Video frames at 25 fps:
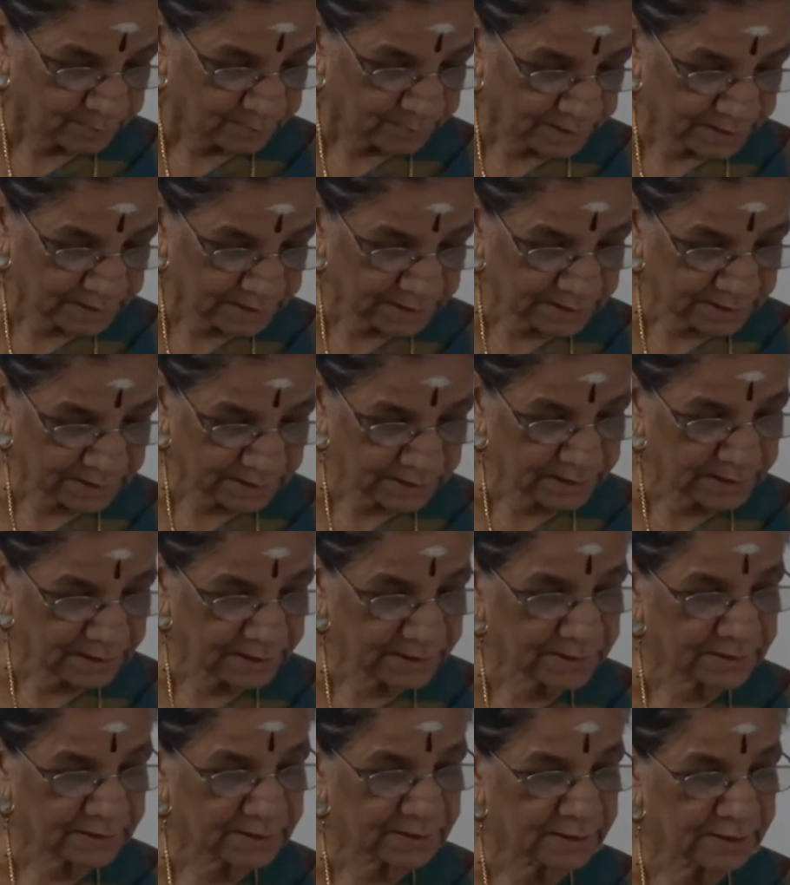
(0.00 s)
mental
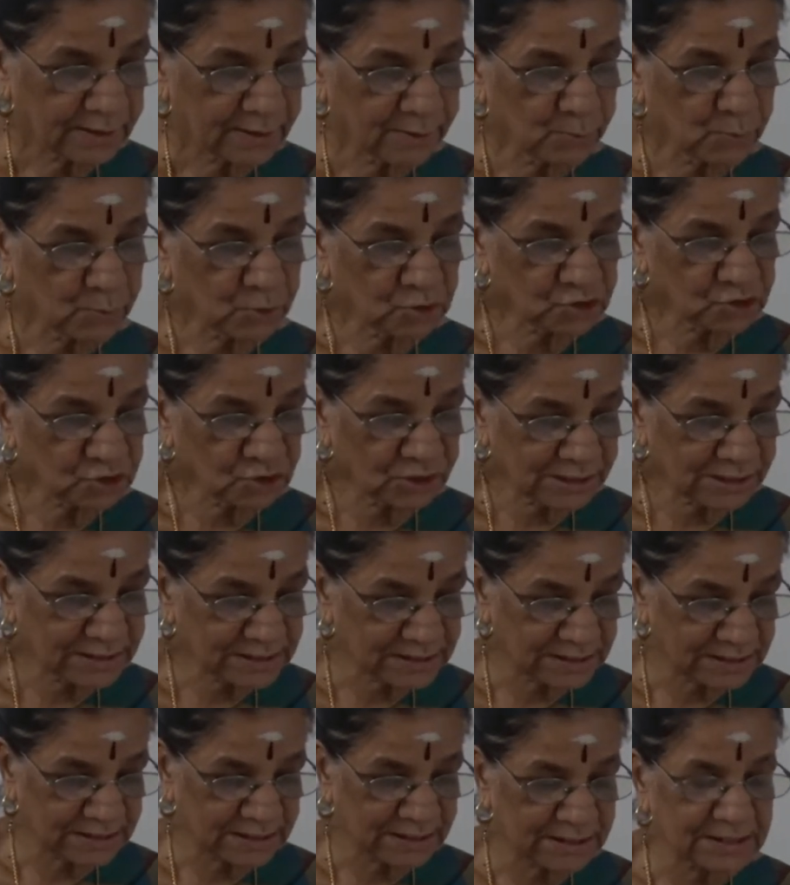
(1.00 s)
and emotional
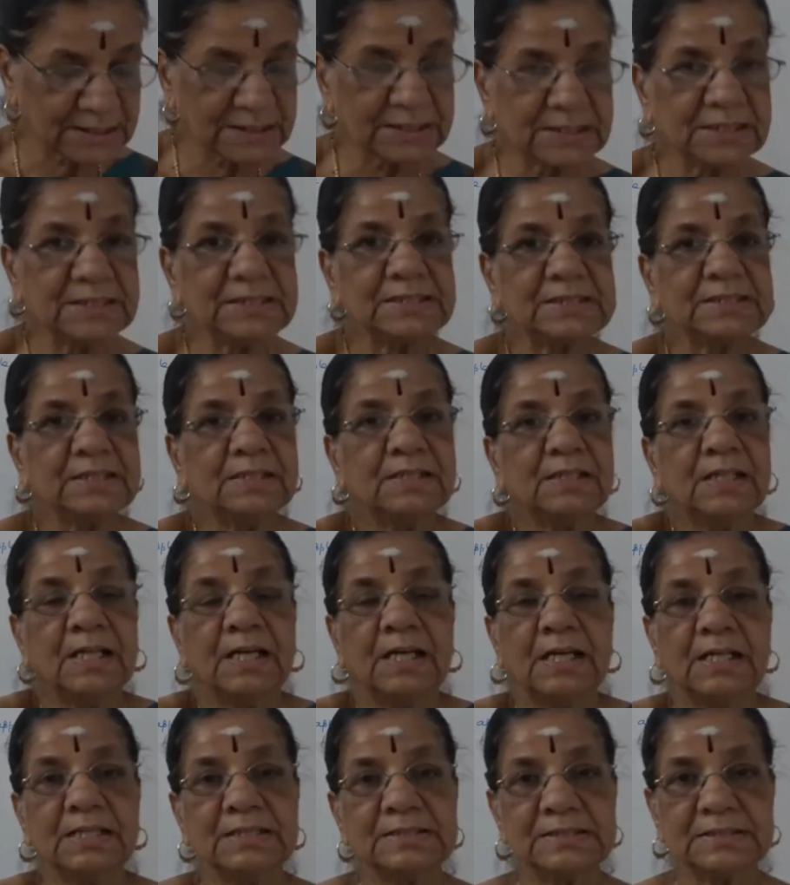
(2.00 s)
changes
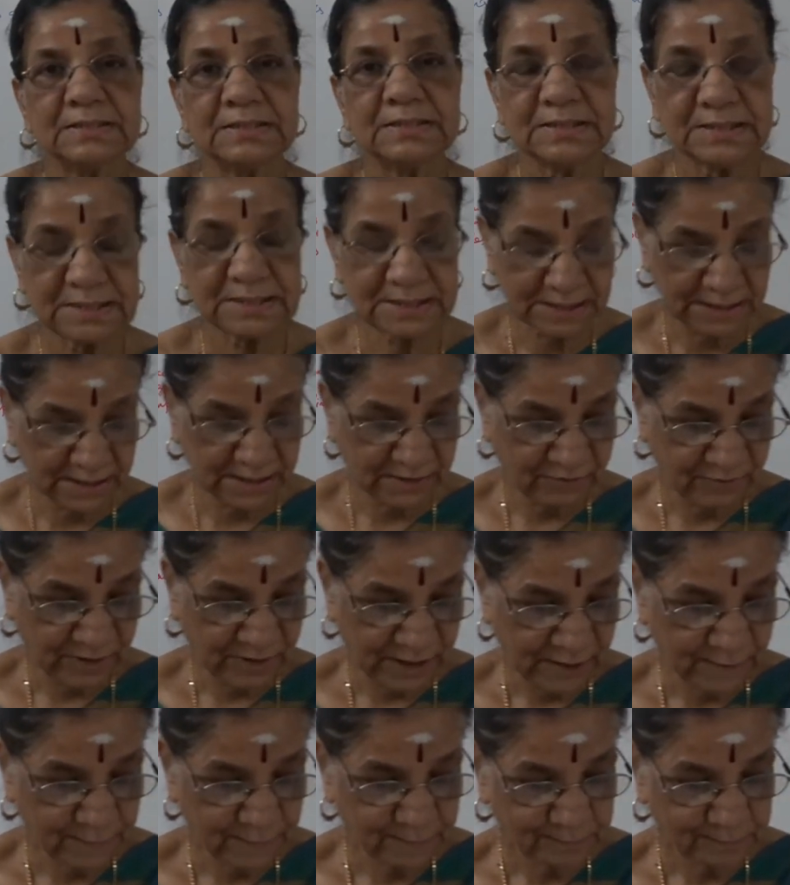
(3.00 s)
as it is given.